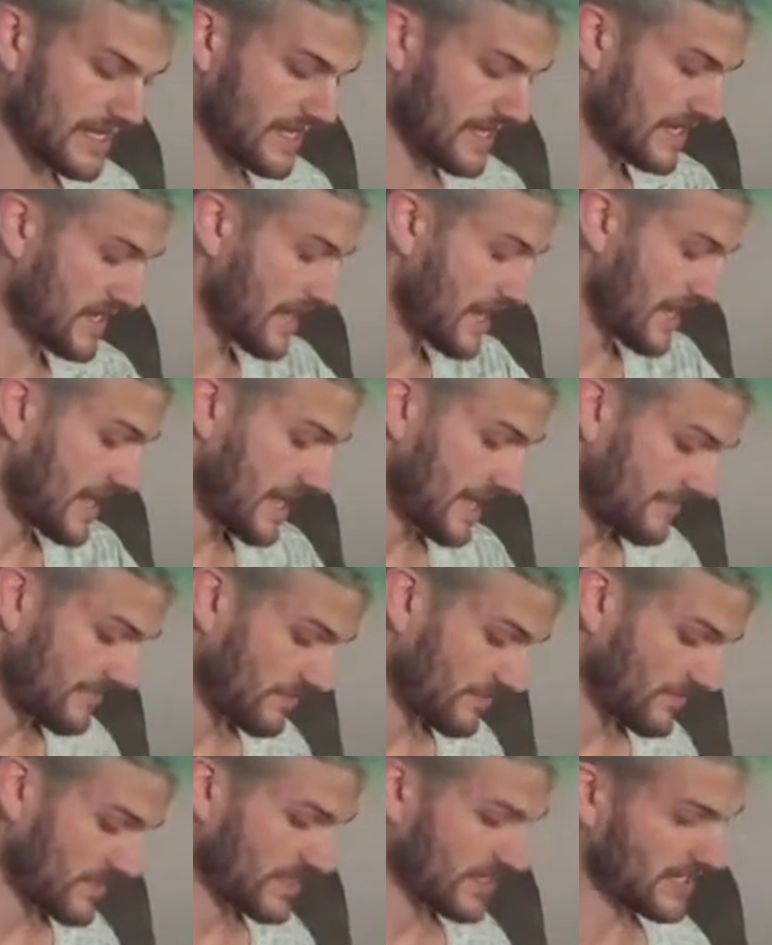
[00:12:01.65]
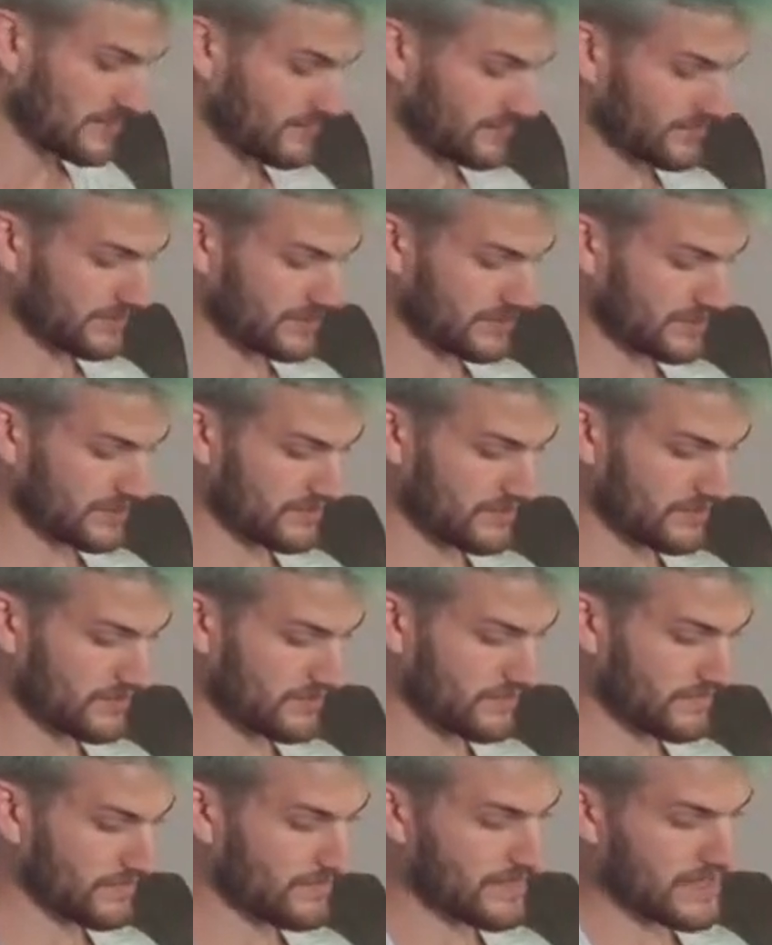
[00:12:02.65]
and I haven't been able
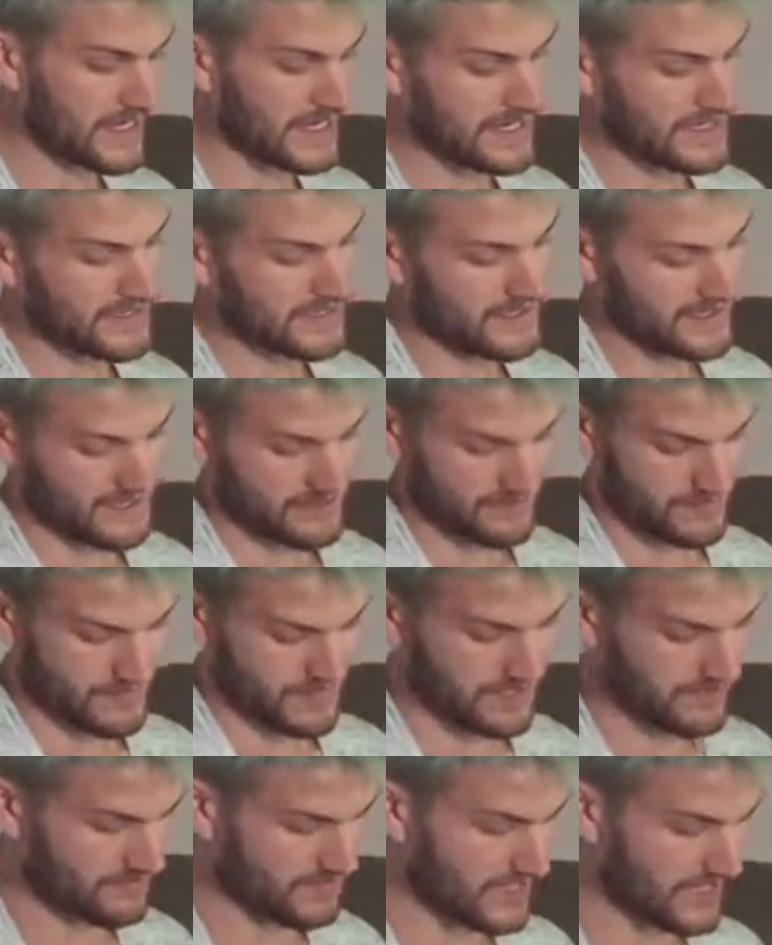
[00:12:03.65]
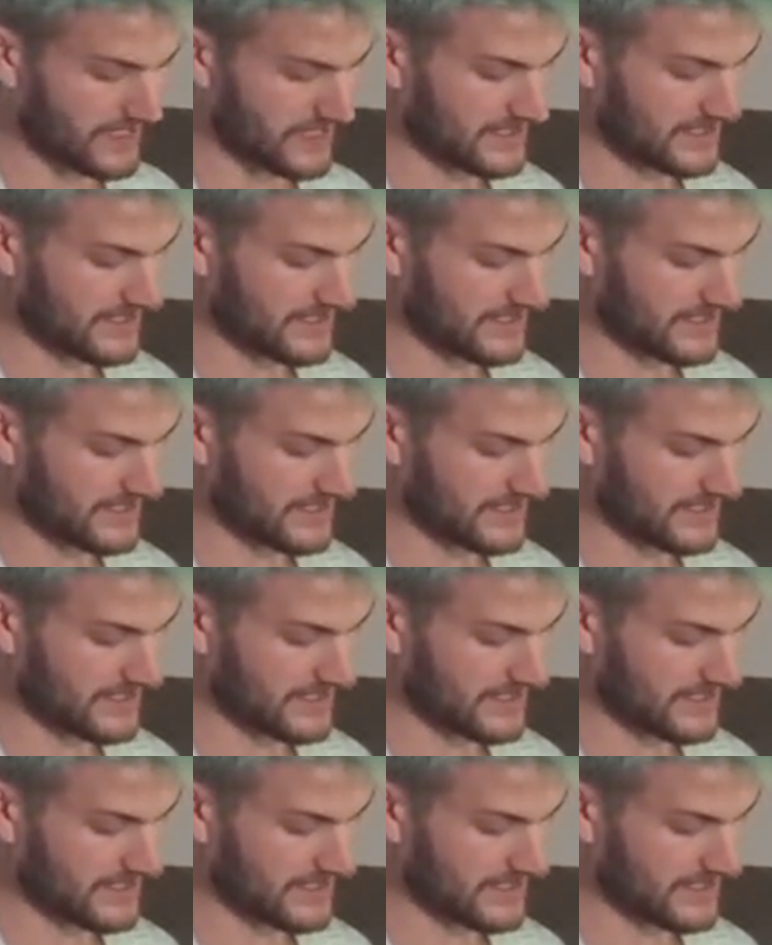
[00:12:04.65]
to find them in my